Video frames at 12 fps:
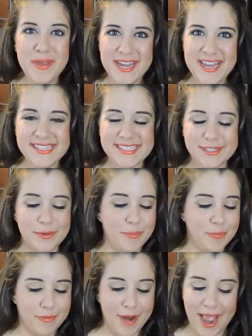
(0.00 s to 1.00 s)
minutes to
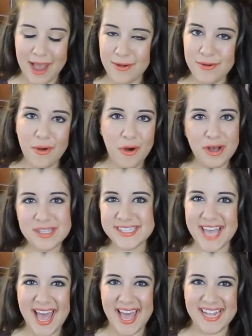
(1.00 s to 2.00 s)
brown all
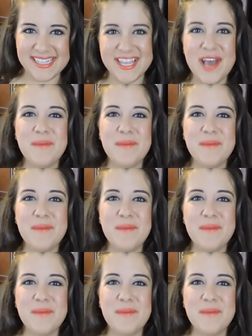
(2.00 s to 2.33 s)
sides